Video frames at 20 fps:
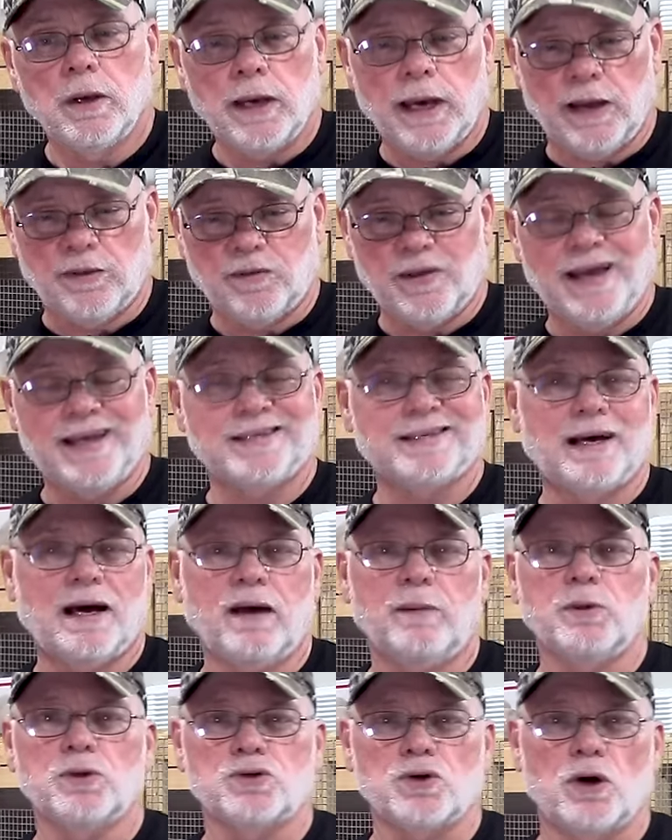At that
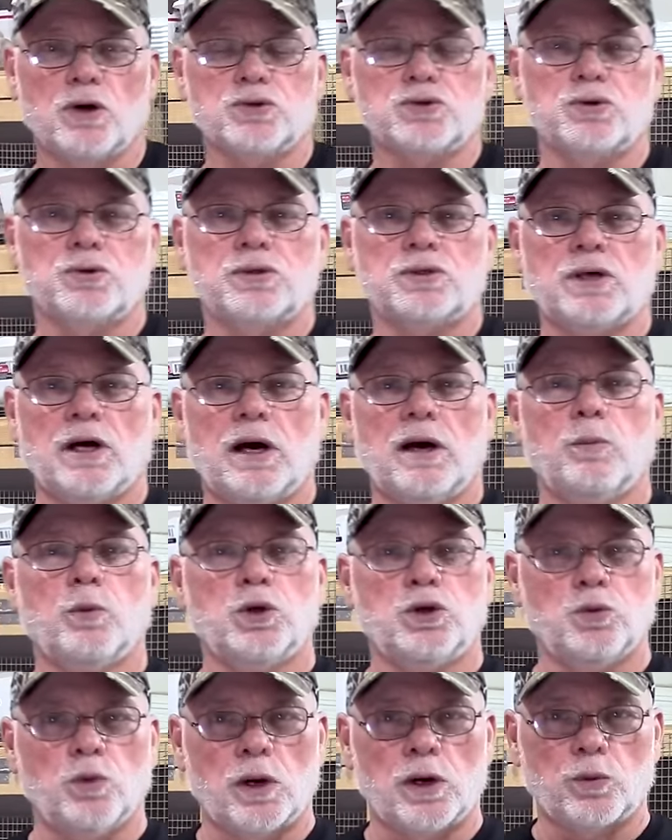time is also the time
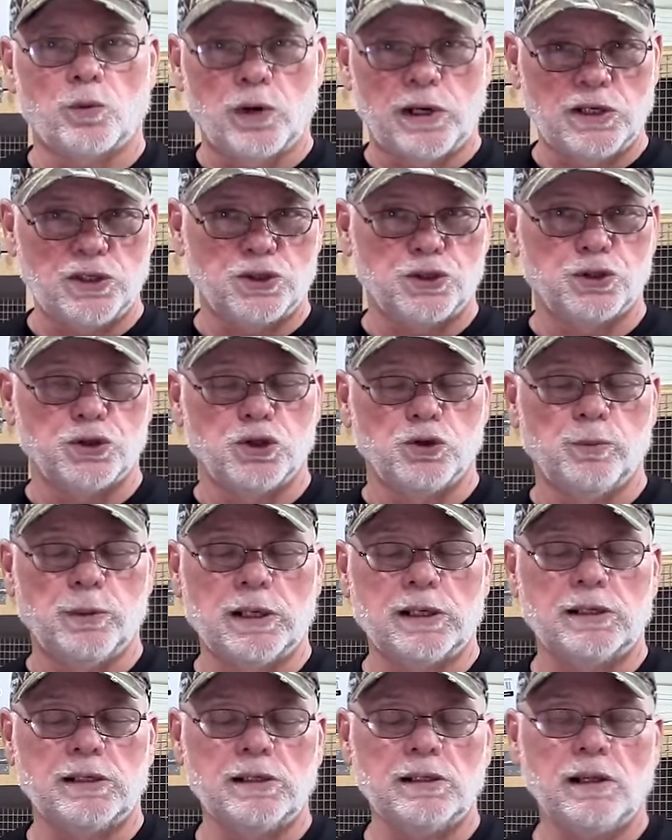when you want to raise your
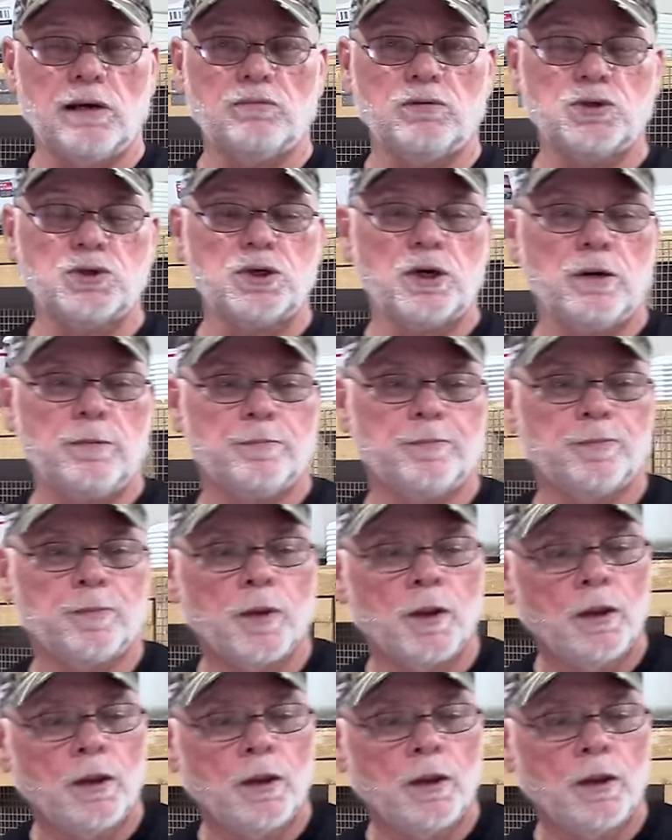humidity levels up.